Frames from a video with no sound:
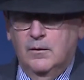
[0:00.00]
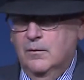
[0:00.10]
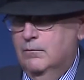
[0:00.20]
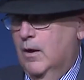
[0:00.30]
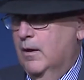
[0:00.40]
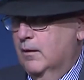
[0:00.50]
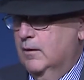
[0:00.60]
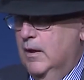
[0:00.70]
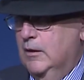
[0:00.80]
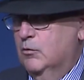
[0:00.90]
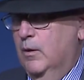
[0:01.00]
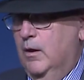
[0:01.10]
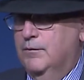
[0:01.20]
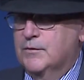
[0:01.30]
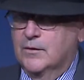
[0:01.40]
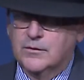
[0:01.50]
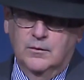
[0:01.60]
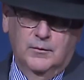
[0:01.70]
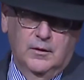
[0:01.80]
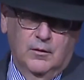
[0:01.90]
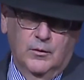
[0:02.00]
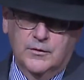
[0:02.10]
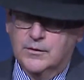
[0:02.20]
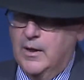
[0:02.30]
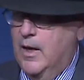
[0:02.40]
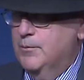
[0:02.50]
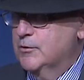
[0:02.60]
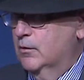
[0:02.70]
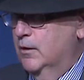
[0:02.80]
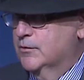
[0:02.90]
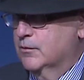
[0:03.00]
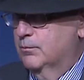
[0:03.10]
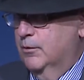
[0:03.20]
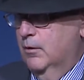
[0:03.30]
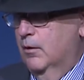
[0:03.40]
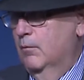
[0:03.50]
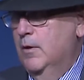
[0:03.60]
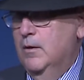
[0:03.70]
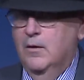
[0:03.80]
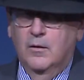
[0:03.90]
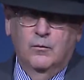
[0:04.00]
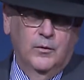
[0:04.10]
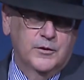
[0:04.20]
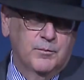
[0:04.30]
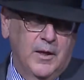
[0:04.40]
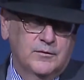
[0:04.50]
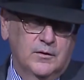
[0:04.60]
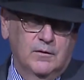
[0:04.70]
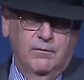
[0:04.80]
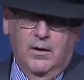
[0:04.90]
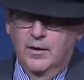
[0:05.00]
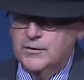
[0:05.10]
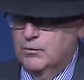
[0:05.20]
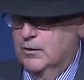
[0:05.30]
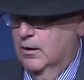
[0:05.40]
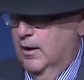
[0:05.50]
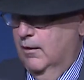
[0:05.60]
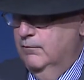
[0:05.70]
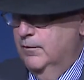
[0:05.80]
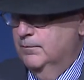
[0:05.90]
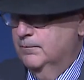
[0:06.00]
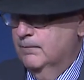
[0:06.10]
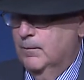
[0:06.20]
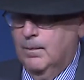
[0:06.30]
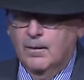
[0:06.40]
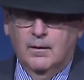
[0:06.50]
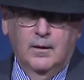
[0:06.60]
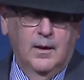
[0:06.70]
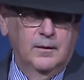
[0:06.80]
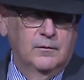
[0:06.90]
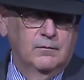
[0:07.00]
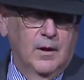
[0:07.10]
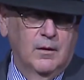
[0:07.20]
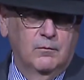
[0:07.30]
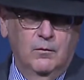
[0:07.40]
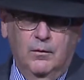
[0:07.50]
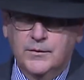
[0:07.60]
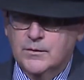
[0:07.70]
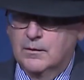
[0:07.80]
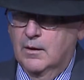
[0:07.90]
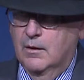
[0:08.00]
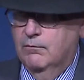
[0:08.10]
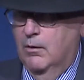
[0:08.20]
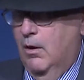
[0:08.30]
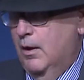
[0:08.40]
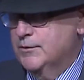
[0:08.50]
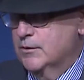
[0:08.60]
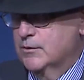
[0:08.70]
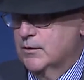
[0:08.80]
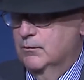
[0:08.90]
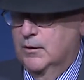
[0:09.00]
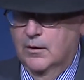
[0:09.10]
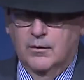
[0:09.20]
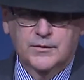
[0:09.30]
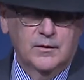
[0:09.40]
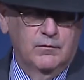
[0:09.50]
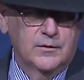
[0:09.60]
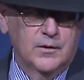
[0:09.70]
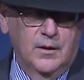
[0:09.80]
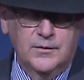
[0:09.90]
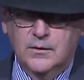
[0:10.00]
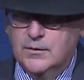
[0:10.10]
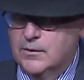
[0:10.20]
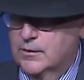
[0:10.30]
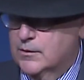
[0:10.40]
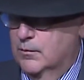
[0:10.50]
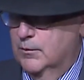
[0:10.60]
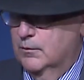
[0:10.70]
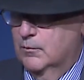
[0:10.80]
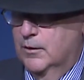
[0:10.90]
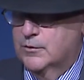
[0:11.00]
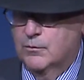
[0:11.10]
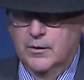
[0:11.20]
You've got a K-12 system here, which is absolutely superb, which Betsy DeVos would love. And you've got a rules of law system here, a civil justice system, which